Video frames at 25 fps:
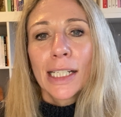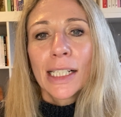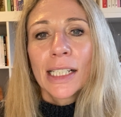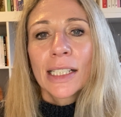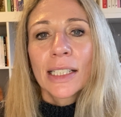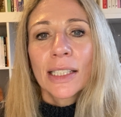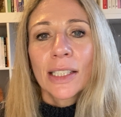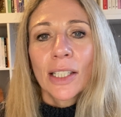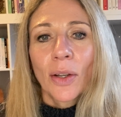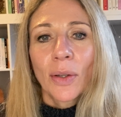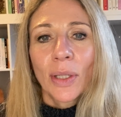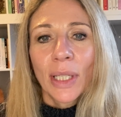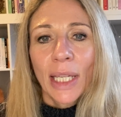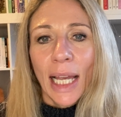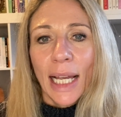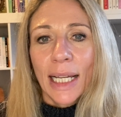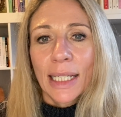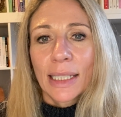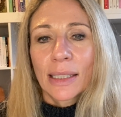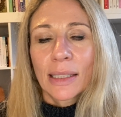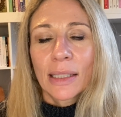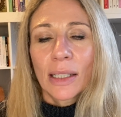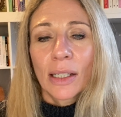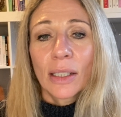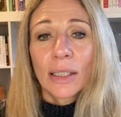So
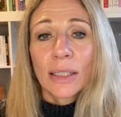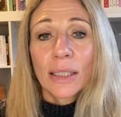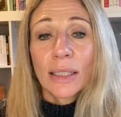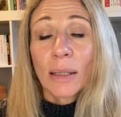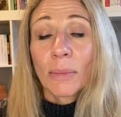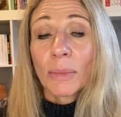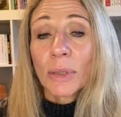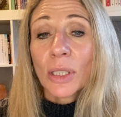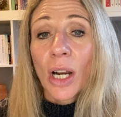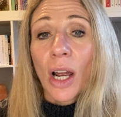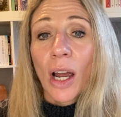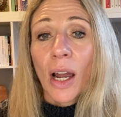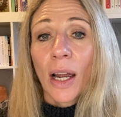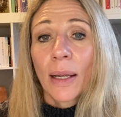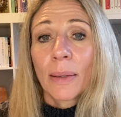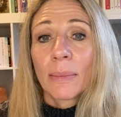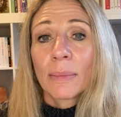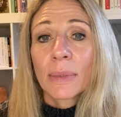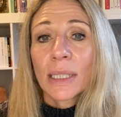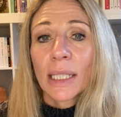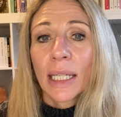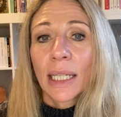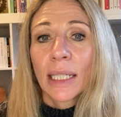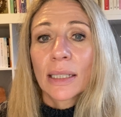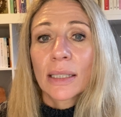yes,
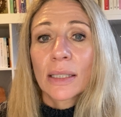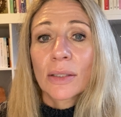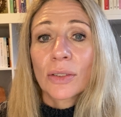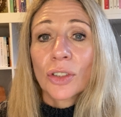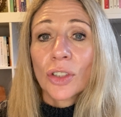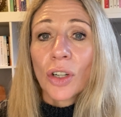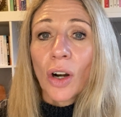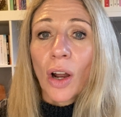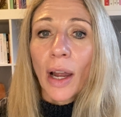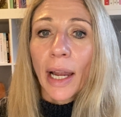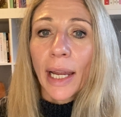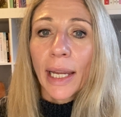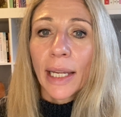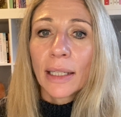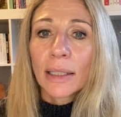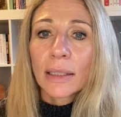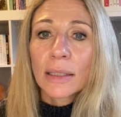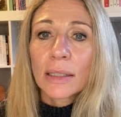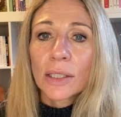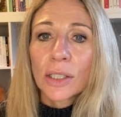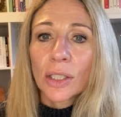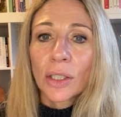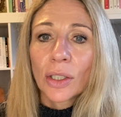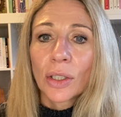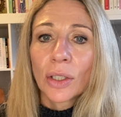sometimes it's trying
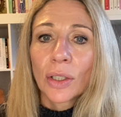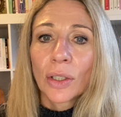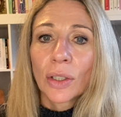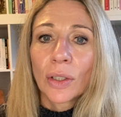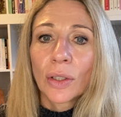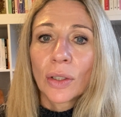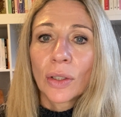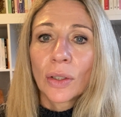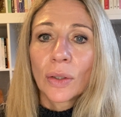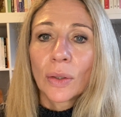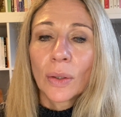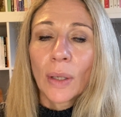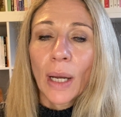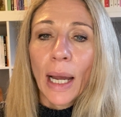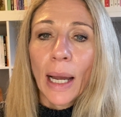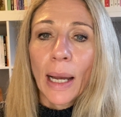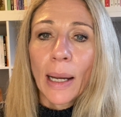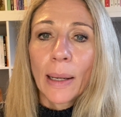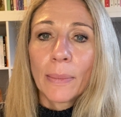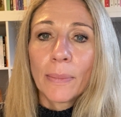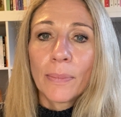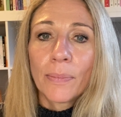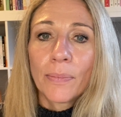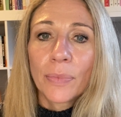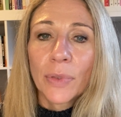to,
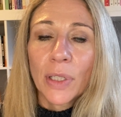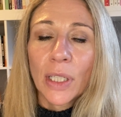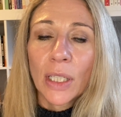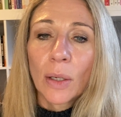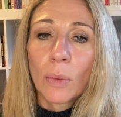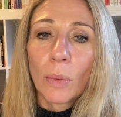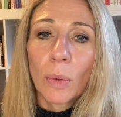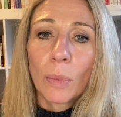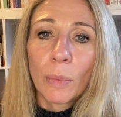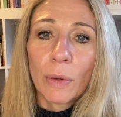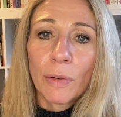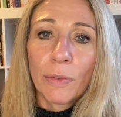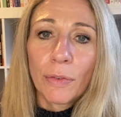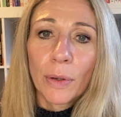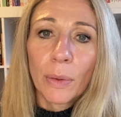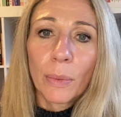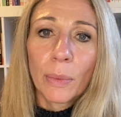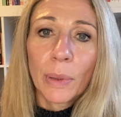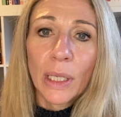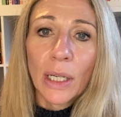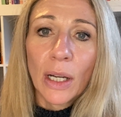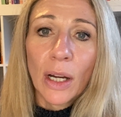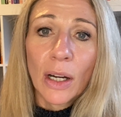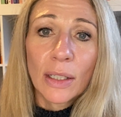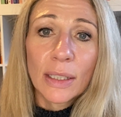when we feel we
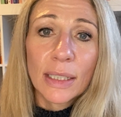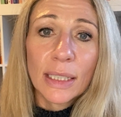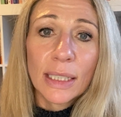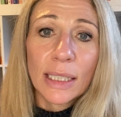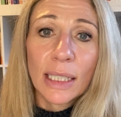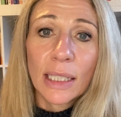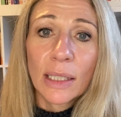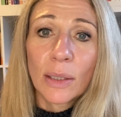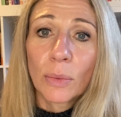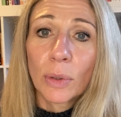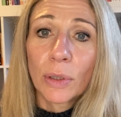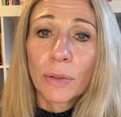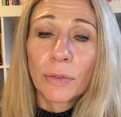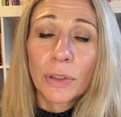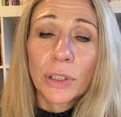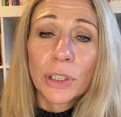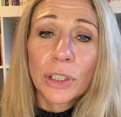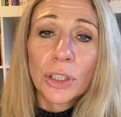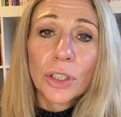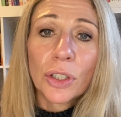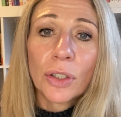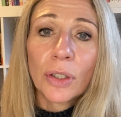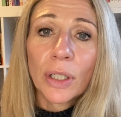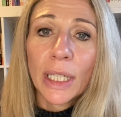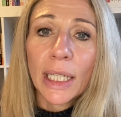can't see the wood for the
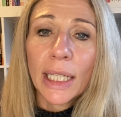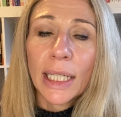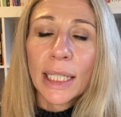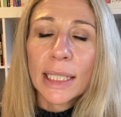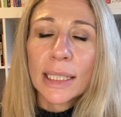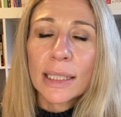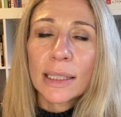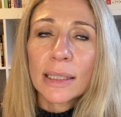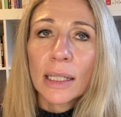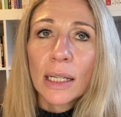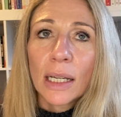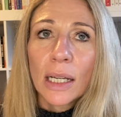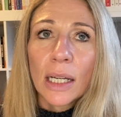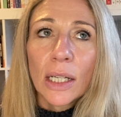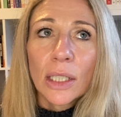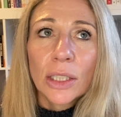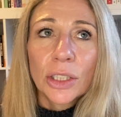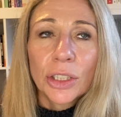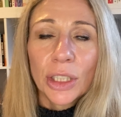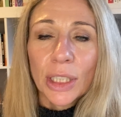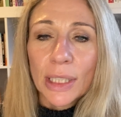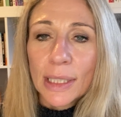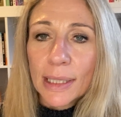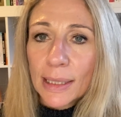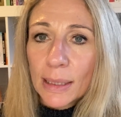trees,
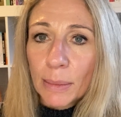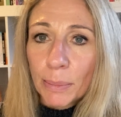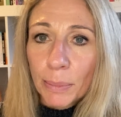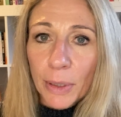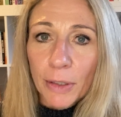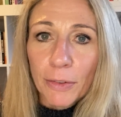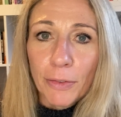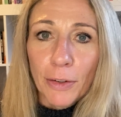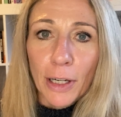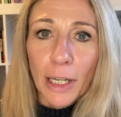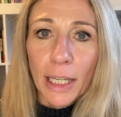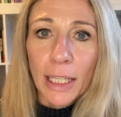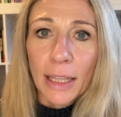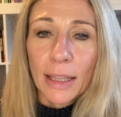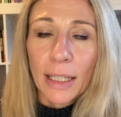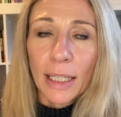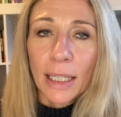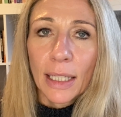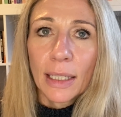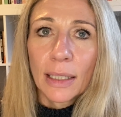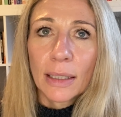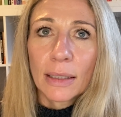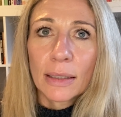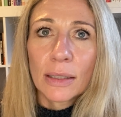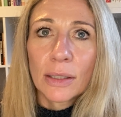just simplify
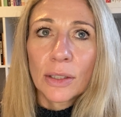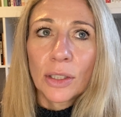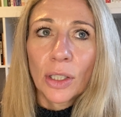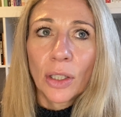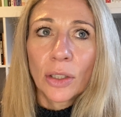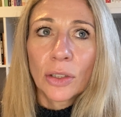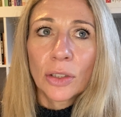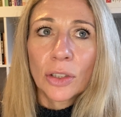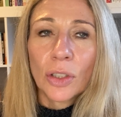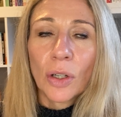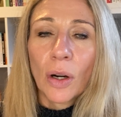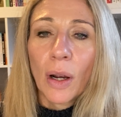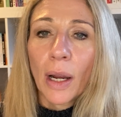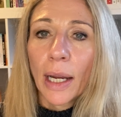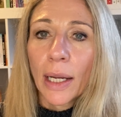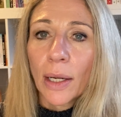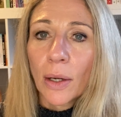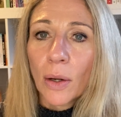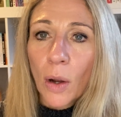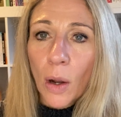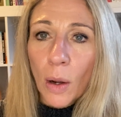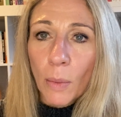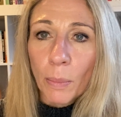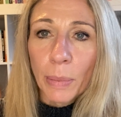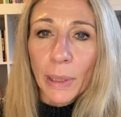things. Don't try and
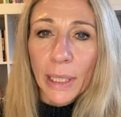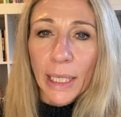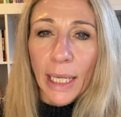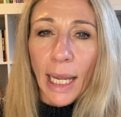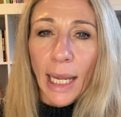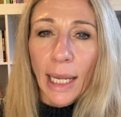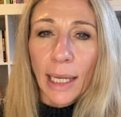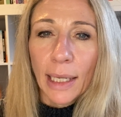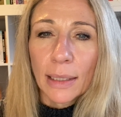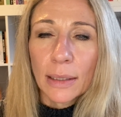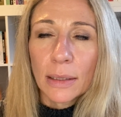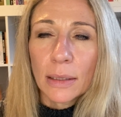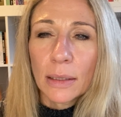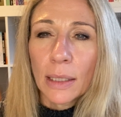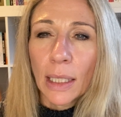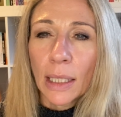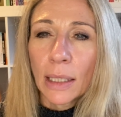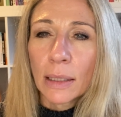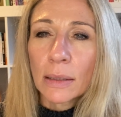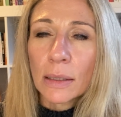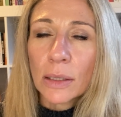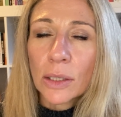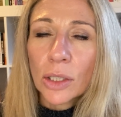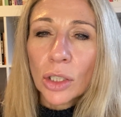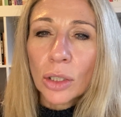complicate
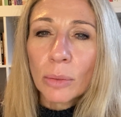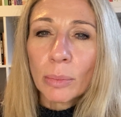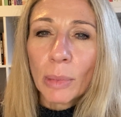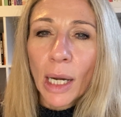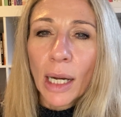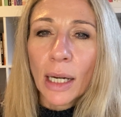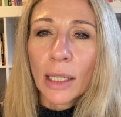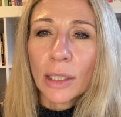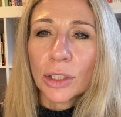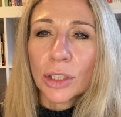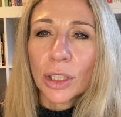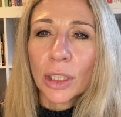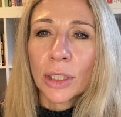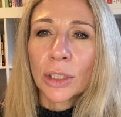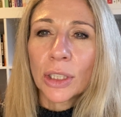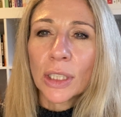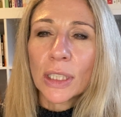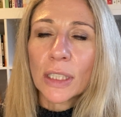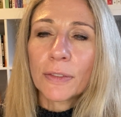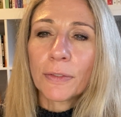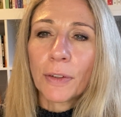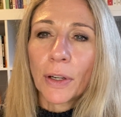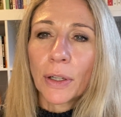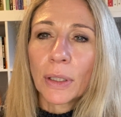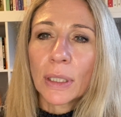things too much, and
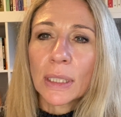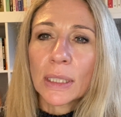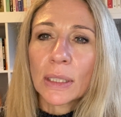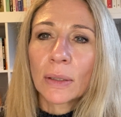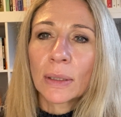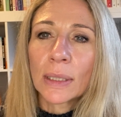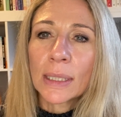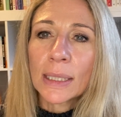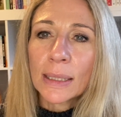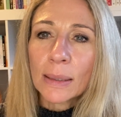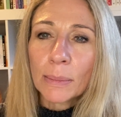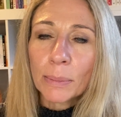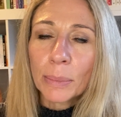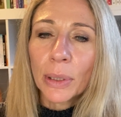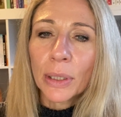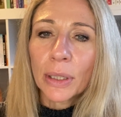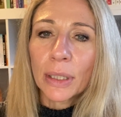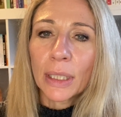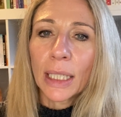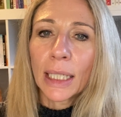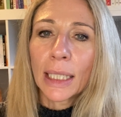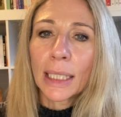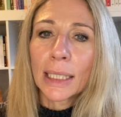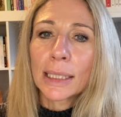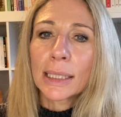just focus on the simple
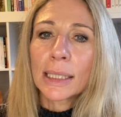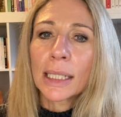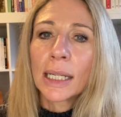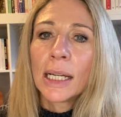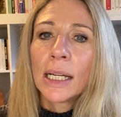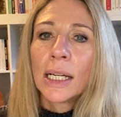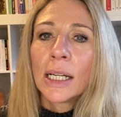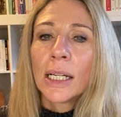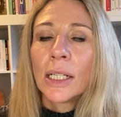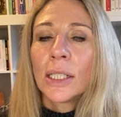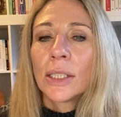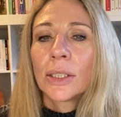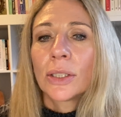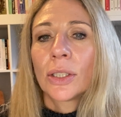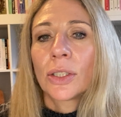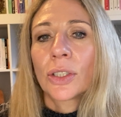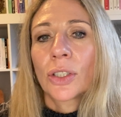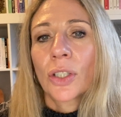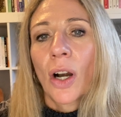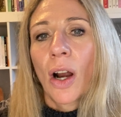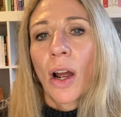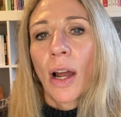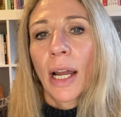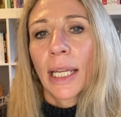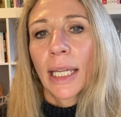things to
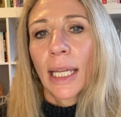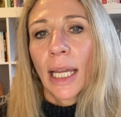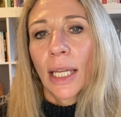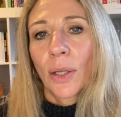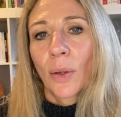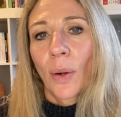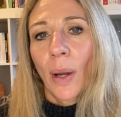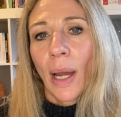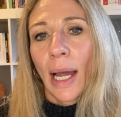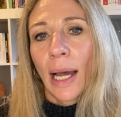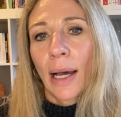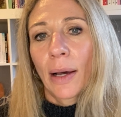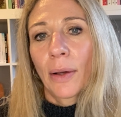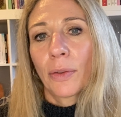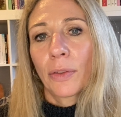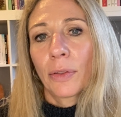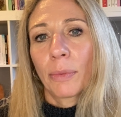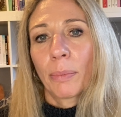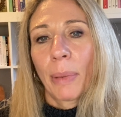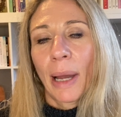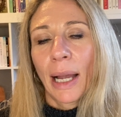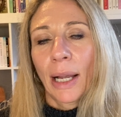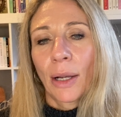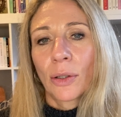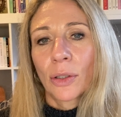try and get your health
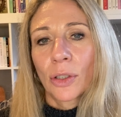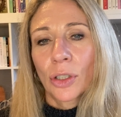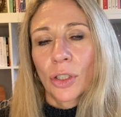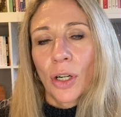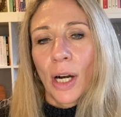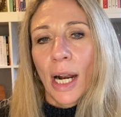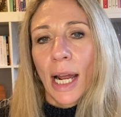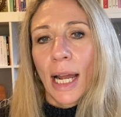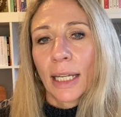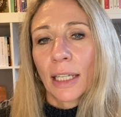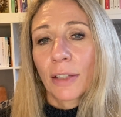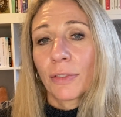back on track.